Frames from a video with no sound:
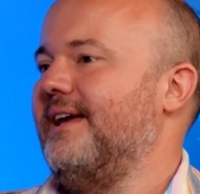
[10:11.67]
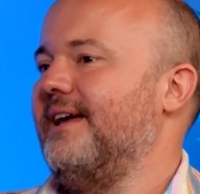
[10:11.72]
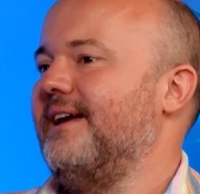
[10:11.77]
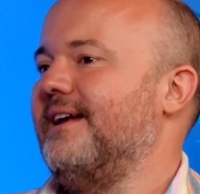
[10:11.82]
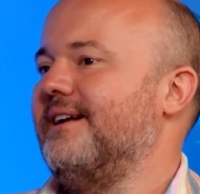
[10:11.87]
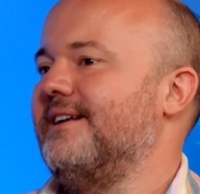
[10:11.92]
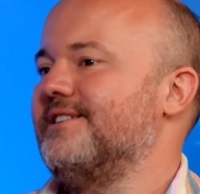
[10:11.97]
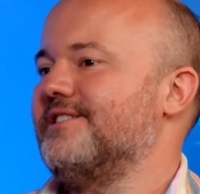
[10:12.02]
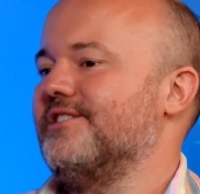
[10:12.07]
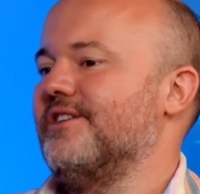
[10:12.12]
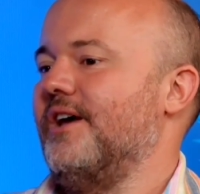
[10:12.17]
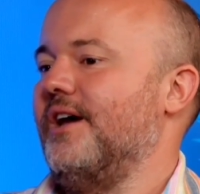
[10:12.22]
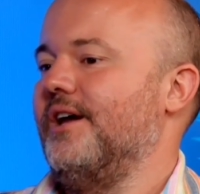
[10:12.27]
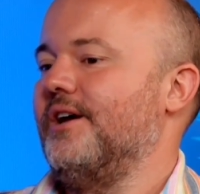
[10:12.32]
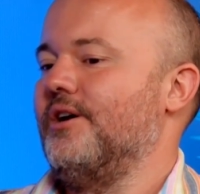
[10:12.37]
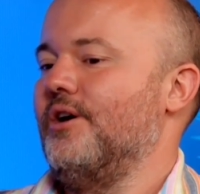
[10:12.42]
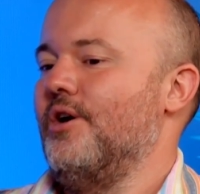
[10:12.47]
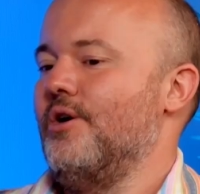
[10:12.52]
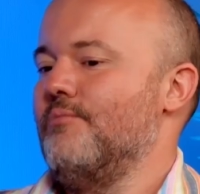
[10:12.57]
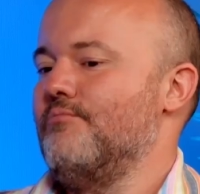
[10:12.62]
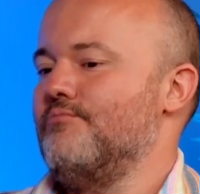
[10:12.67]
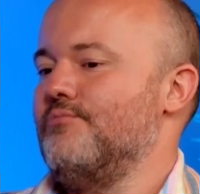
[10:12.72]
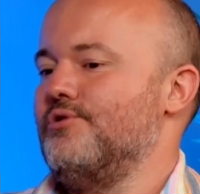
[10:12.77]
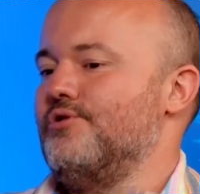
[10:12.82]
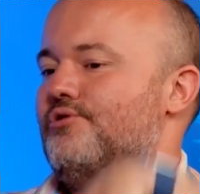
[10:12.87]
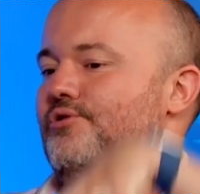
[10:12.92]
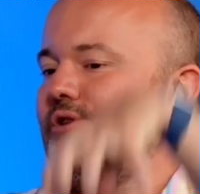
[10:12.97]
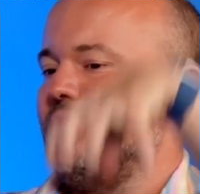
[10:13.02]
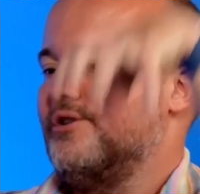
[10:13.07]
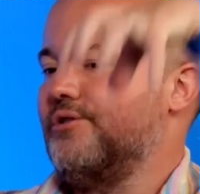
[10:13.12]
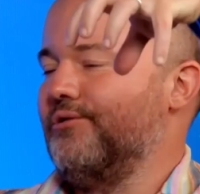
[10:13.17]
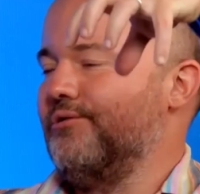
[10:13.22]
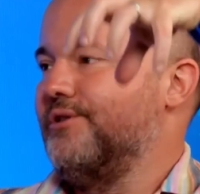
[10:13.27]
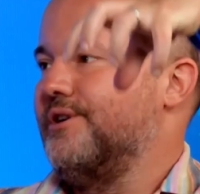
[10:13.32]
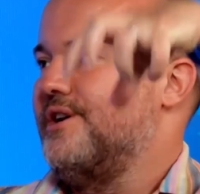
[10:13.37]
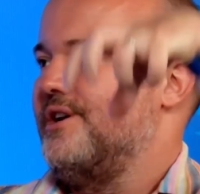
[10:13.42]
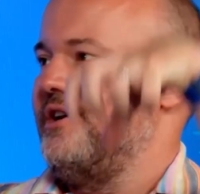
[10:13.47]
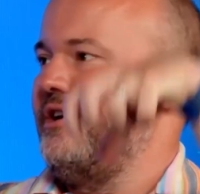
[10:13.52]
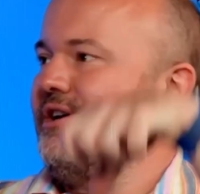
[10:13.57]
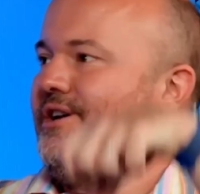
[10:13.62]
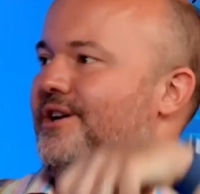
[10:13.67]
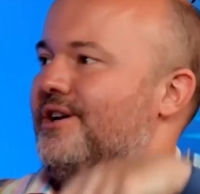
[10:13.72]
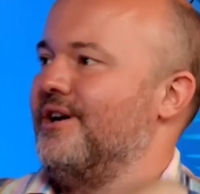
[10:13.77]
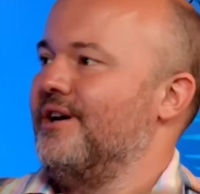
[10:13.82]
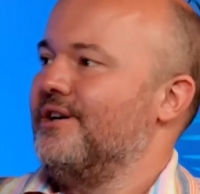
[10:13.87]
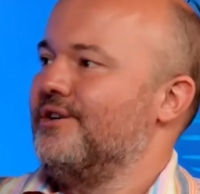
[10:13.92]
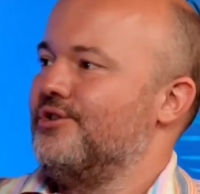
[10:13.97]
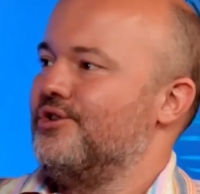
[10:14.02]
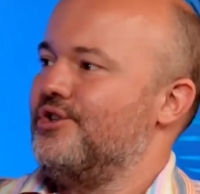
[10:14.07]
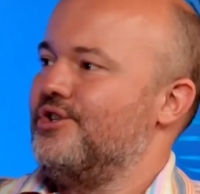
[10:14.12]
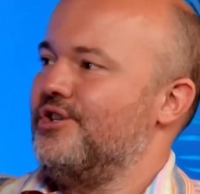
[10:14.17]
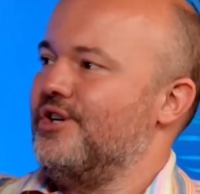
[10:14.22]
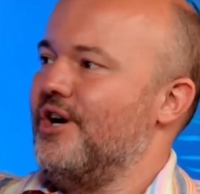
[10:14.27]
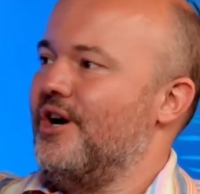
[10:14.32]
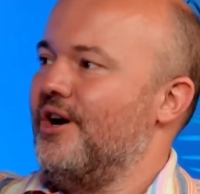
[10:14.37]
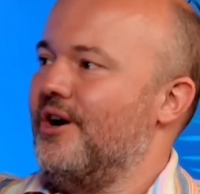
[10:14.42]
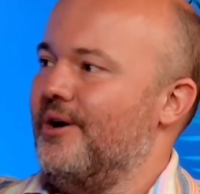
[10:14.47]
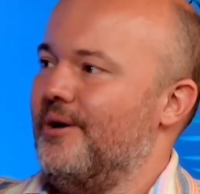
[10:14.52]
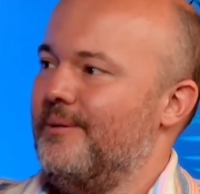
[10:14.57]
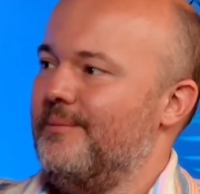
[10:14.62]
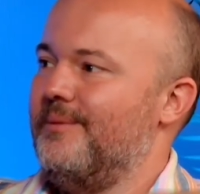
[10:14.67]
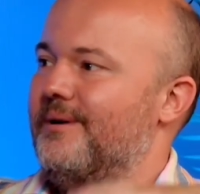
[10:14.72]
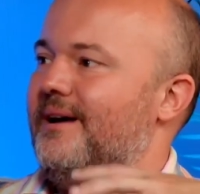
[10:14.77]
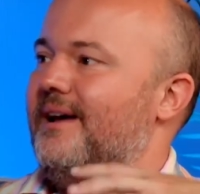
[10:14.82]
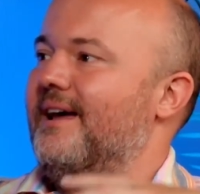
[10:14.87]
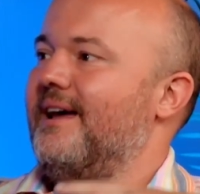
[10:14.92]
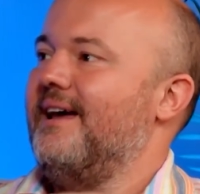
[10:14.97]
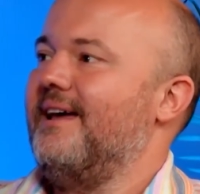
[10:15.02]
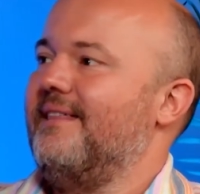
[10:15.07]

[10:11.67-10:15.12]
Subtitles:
It is like Munich Re, Chubb.